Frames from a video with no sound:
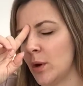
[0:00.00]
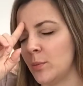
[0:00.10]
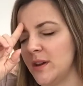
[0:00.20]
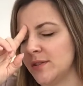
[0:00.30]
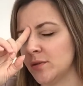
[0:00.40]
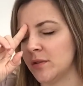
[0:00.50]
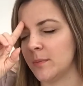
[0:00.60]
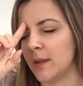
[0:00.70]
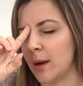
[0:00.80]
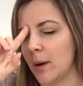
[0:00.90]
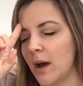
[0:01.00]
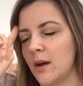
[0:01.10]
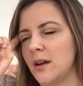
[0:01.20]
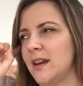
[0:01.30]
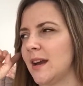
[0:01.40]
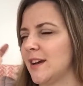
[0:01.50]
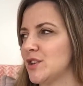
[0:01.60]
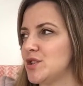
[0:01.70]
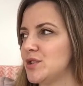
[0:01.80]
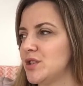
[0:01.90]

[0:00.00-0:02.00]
when we saw them they were only like a